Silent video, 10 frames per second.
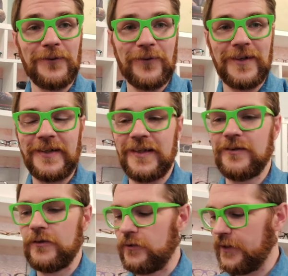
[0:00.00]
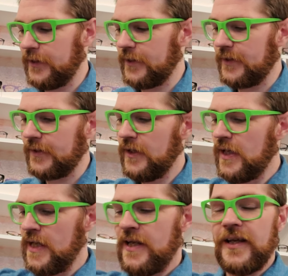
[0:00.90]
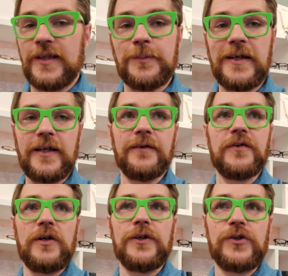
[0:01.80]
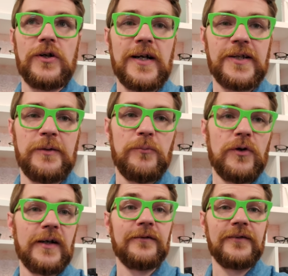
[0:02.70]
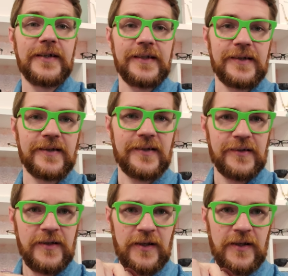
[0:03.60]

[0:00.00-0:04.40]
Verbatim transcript: or a yellow lens. And speaking of contrast and brown lenses,